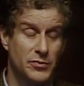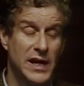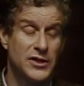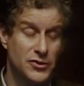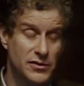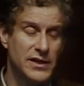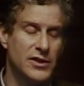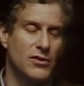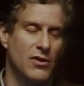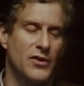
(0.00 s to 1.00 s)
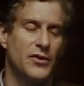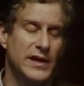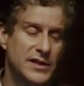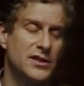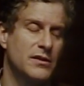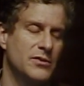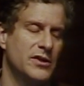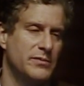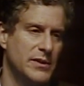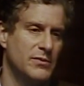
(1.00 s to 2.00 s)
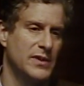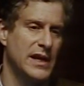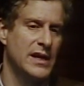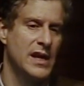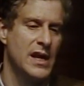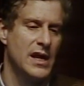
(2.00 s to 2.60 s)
but I do think there, there is a community of people that